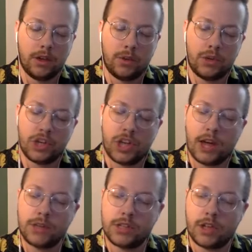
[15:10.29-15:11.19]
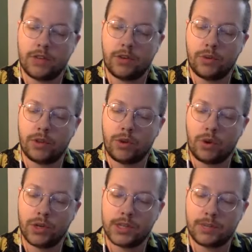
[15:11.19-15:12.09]
which now was covered with
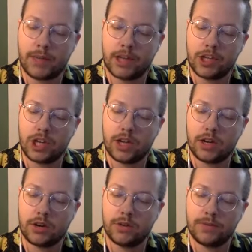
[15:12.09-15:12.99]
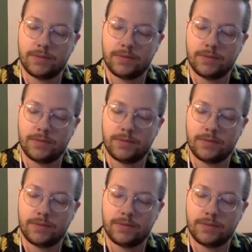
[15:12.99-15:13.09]
coarse and patchy hair.